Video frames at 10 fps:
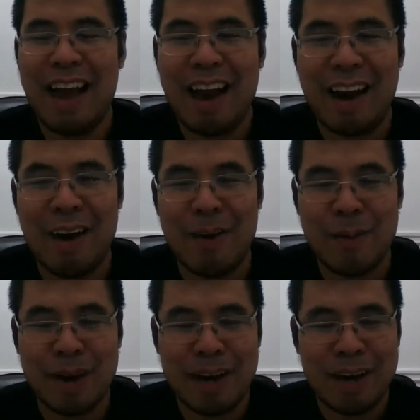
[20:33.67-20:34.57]

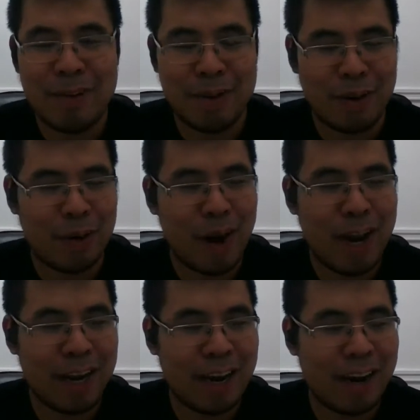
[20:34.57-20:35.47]
But you're
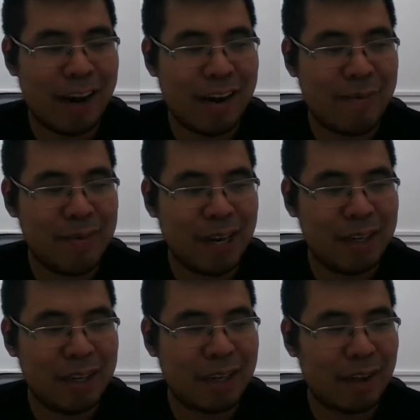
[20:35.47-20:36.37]
right,
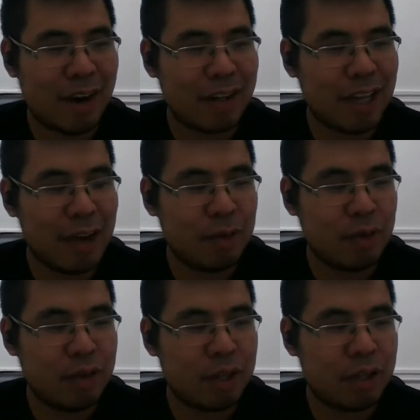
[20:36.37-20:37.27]
because a lot of times you
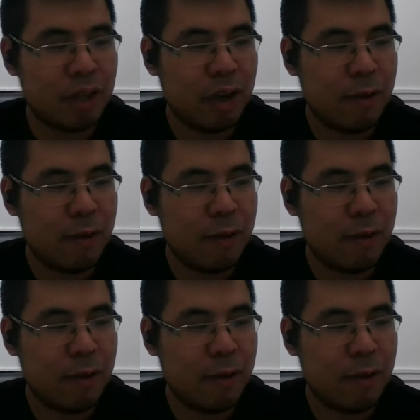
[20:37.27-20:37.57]
just